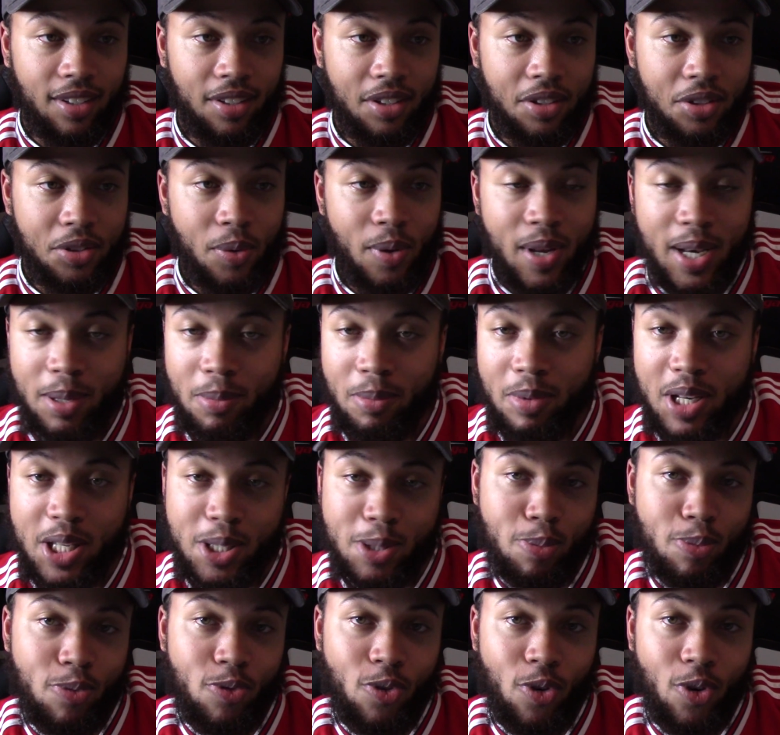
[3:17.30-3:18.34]
20 minutes
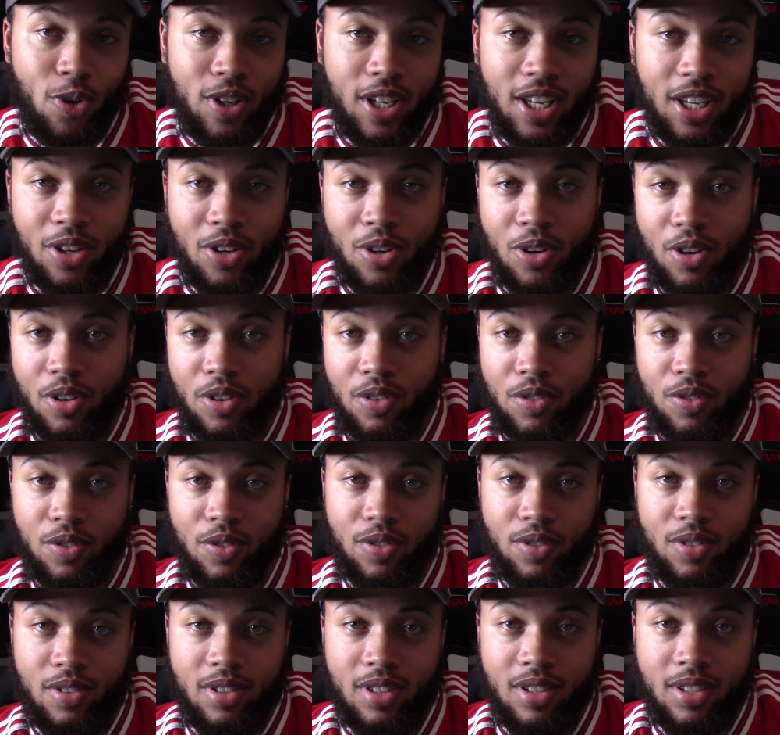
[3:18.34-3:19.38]
before kickoff,
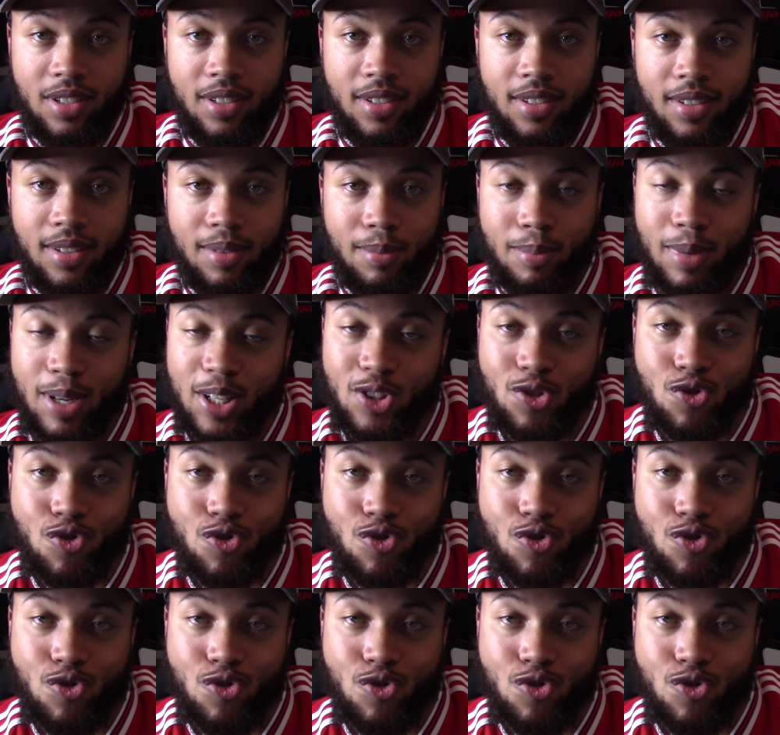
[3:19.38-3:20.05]
man's